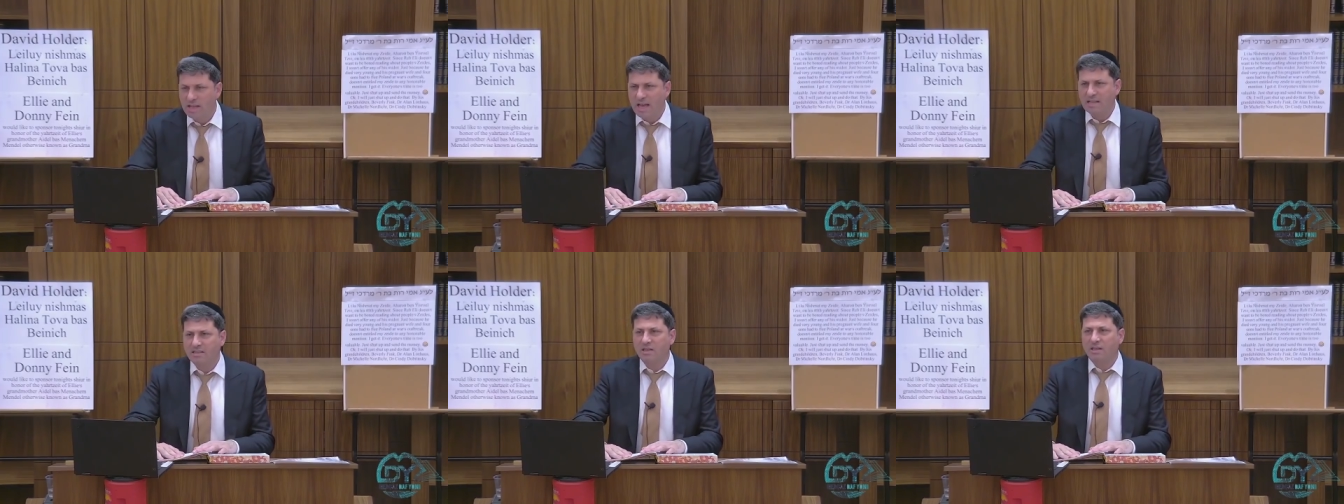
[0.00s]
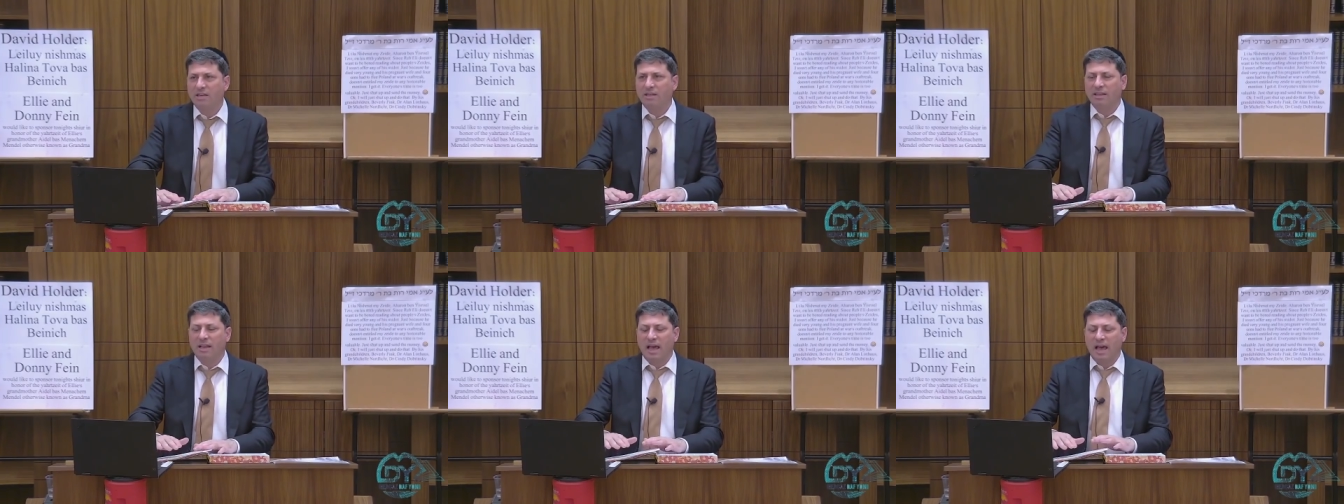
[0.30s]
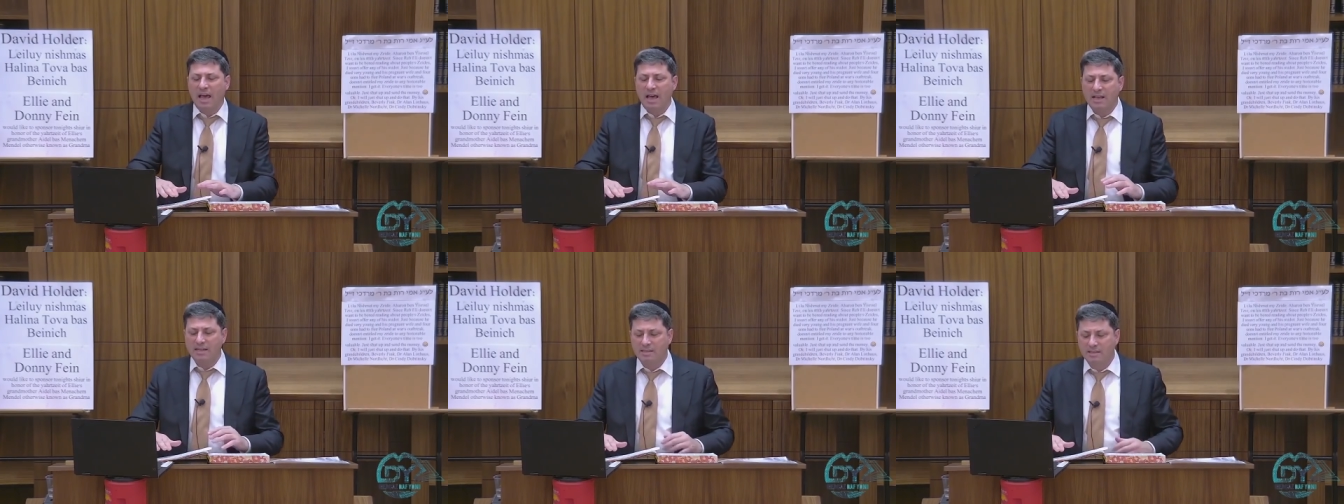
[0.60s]
that's going to
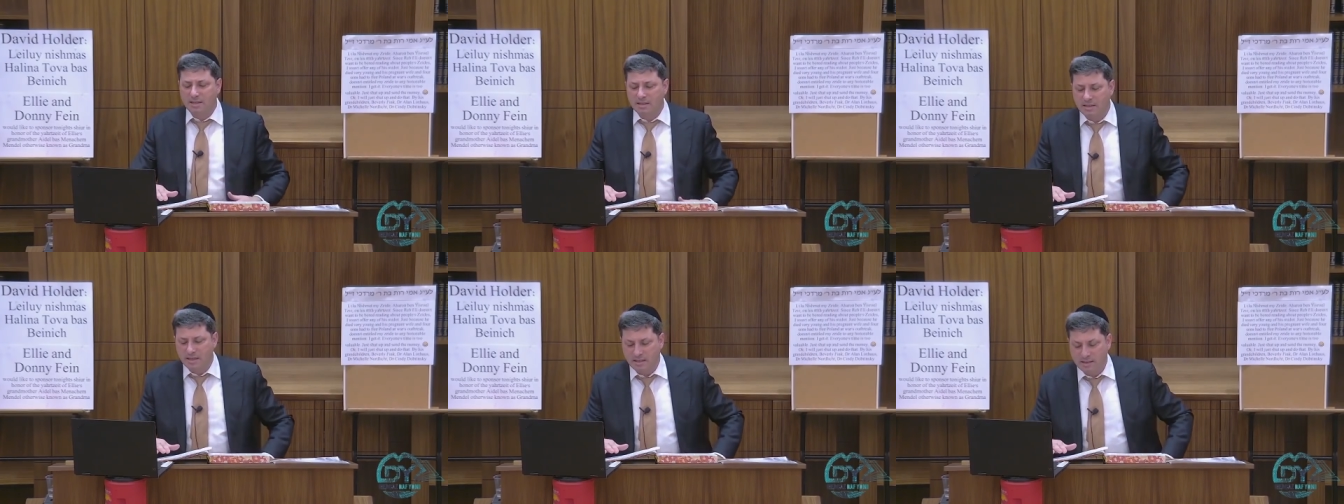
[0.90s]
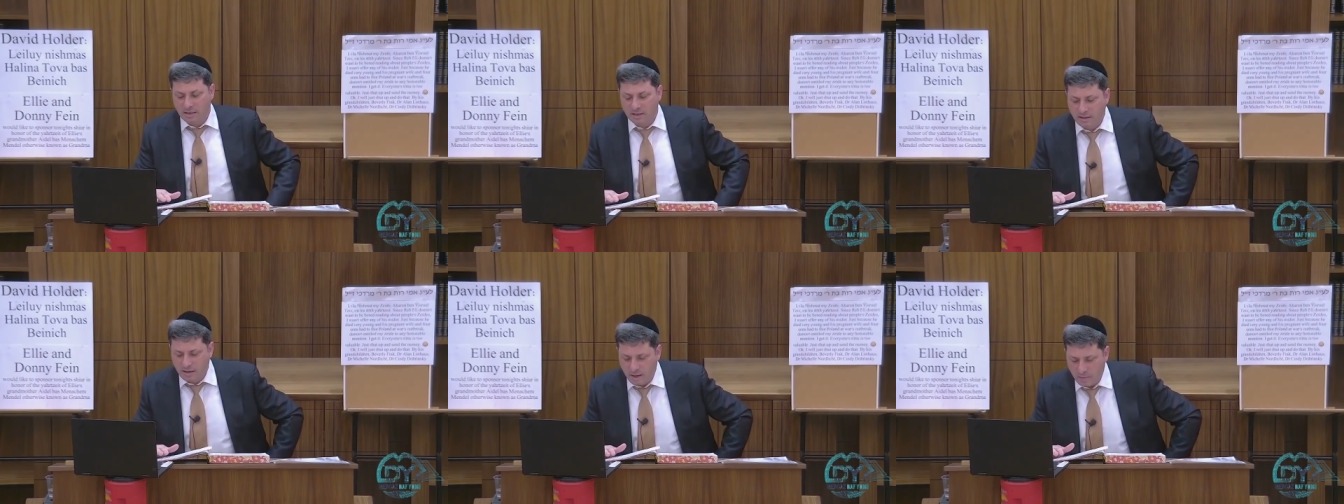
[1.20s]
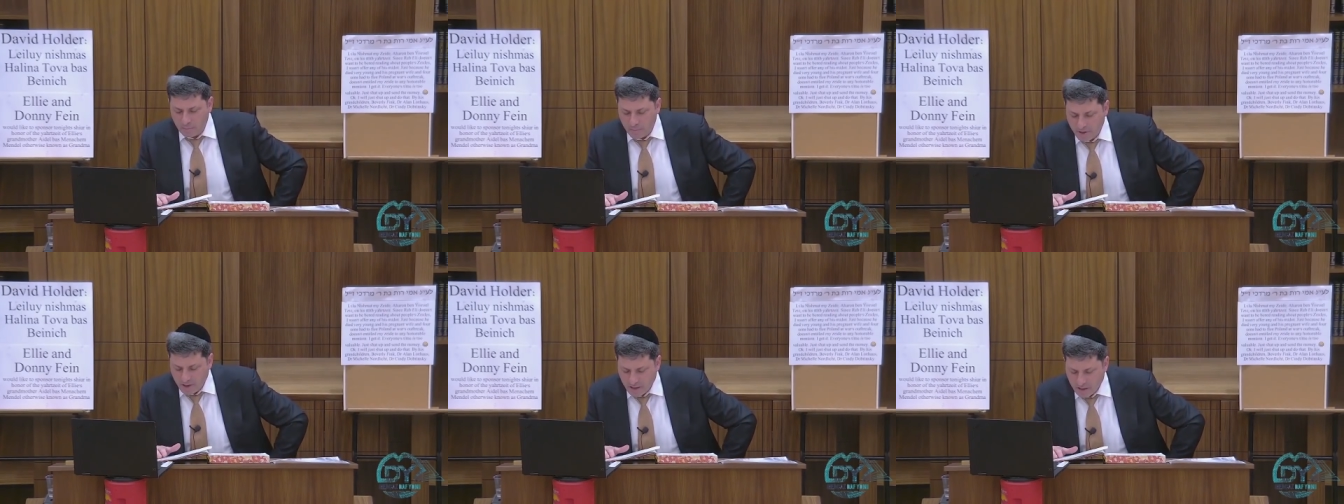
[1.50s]
last, it's a
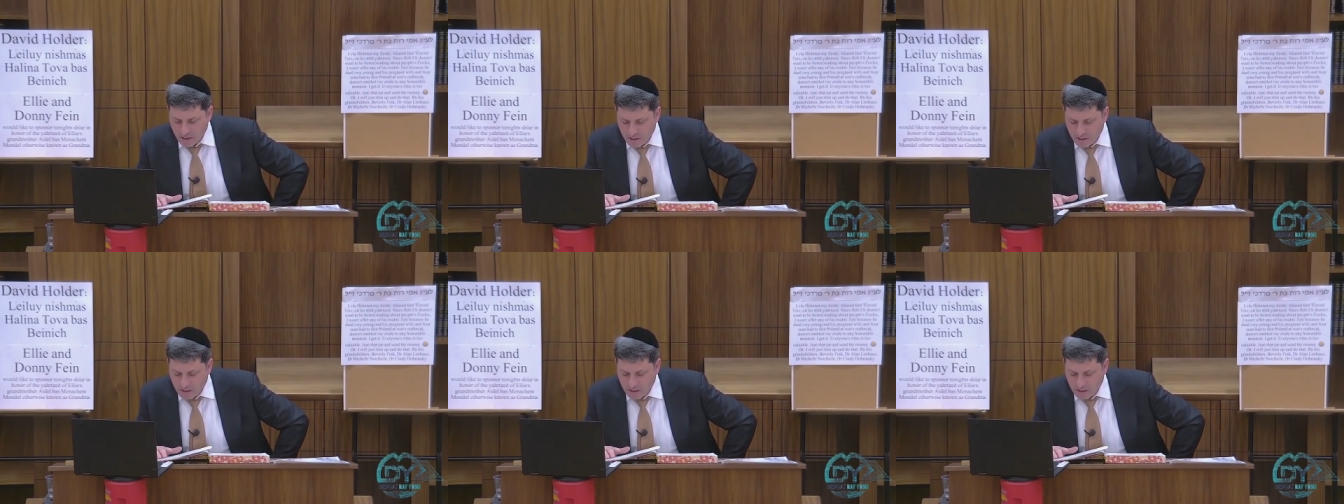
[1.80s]
dip,